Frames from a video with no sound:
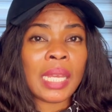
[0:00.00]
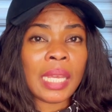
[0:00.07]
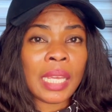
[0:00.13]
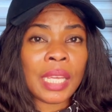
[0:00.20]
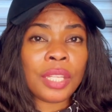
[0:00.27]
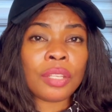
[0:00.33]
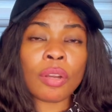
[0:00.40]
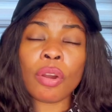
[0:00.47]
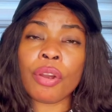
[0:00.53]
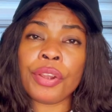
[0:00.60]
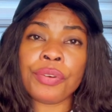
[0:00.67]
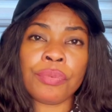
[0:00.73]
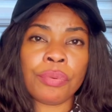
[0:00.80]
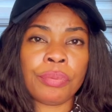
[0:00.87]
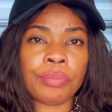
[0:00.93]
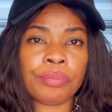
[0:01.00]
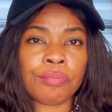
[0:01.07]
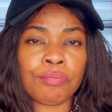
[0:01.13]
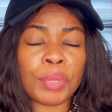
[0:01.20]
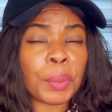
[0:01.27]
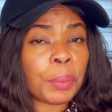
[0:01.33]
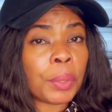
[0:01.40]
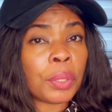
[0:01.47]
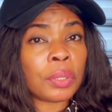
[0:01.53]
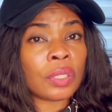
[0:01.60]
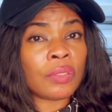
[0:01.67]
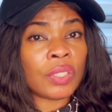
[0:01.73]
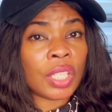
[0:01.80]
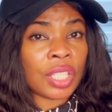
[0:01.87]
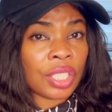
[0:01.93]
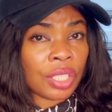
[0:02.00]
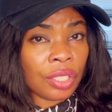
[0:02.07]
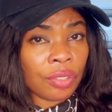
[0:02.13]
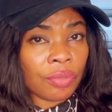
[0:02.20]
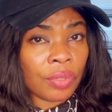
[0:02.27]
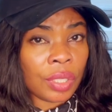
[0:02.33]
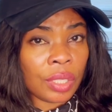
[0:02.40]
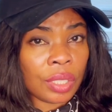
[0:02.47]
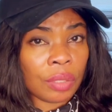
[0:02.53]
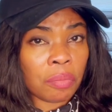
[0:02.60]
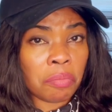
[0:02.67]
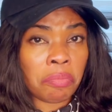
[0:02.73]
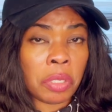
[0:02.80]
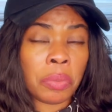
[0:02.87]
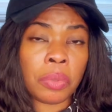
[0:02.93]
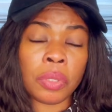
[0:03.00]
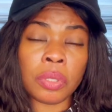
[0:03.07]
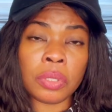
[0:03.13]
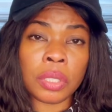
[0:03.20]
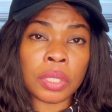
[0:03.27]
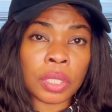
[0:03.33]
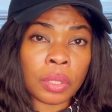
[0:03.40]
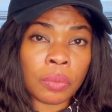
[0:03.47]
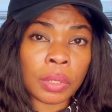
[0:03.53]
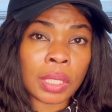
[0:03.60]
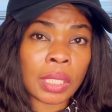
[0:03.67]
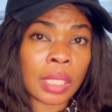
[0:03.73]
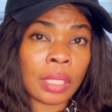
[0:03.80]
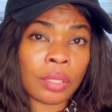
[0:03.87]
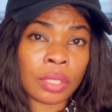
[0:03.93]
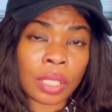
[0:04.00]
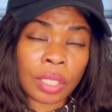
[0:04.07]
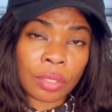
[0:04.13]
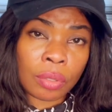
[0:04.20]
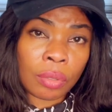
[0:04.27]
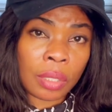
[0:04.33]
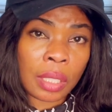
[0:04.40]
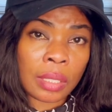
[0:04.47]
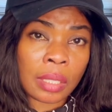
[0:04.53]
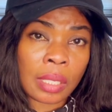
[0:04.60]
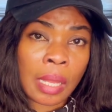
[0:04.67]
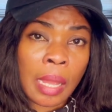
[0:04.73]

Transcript: in euro, maybe because of the exchange rate, maybe because they deal with international students.